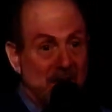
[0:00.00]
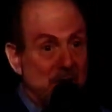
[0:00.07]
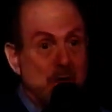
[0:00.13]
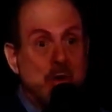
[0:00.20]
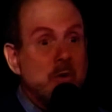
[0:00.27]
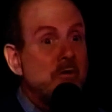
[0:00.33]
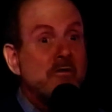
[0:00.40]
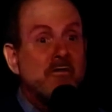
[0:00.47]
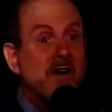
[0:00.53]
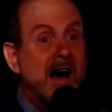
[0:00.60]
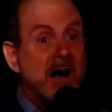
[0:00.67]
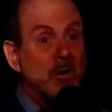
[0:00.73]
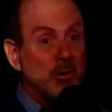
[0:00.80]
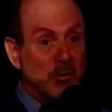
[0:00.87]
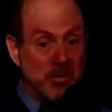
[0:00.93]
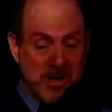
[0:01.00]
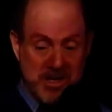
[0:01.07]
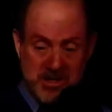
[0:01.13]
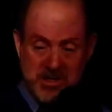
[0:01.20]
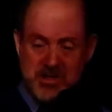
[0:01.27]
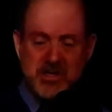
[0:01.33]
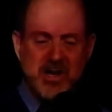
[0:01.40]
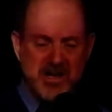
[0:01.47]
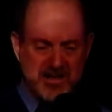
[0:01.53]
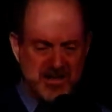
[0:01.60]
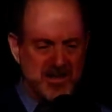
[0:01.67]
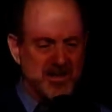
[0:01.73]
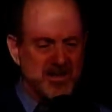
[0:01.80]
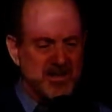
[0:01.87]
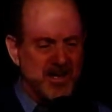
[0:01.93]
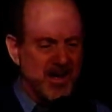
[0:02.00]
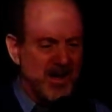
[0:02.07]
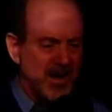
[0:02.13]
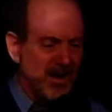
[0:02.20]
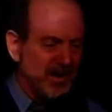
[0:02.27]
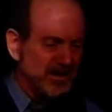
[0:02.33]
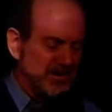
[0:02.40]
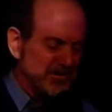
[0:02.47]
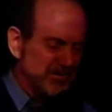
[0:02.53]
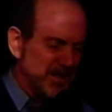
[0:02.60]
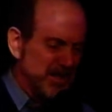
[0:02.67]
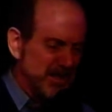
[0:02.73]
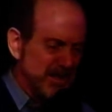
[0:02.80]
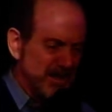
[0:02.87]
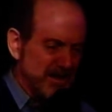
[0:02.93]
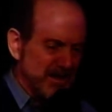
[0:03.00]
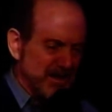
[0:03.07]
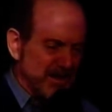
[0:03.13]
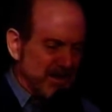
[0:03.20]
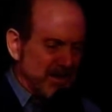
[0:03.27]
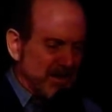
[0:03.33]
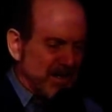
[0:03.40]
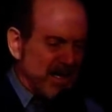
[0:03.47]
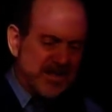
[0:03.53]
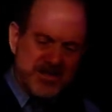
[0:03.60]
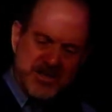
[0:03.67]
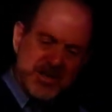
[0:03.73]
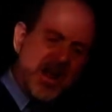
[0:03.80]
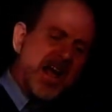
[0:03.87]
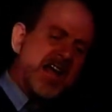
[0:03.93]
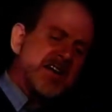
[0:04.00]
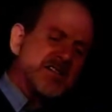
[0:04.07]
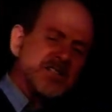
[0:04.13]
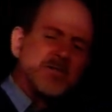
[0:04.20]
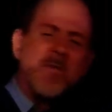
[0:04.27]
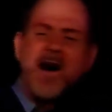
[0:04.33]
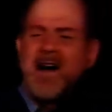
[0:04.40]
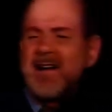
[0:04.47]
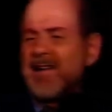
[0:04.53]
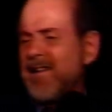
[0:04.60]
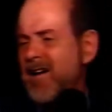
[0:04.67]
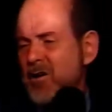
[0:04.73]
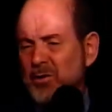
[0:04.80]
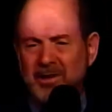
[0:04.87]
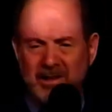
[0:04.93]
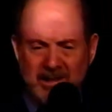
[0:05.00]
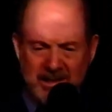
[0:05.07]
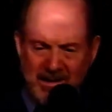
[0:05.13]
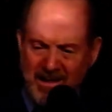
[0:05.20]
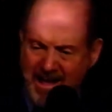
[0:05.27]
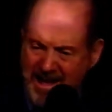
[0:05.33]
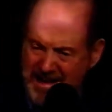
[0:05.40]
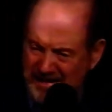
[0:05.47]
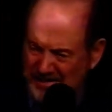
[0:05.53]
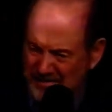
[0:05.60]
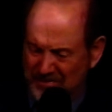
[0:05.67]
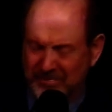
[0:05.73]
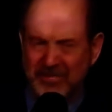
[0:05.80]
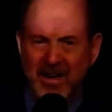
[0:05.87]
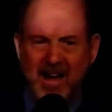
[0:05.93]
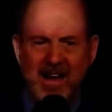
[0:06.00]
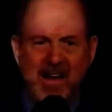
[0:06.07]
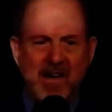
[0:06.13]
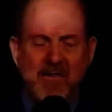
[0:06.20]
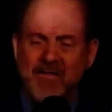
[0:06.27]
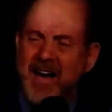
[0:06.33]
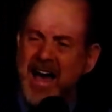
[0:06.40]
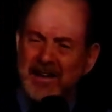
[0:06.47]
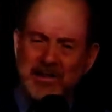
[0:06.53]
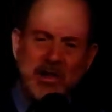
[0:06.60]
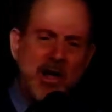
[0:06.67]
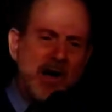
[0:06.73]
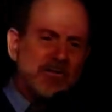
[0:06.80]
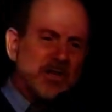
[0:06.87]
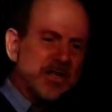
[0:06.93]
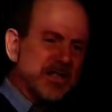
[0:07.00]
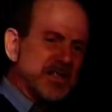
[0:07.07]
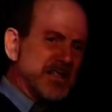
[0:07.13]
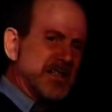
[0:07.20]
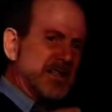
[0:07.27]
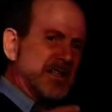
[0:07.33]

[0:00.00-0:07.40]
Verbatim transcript: You found me just in time and changed my lonely life that lovely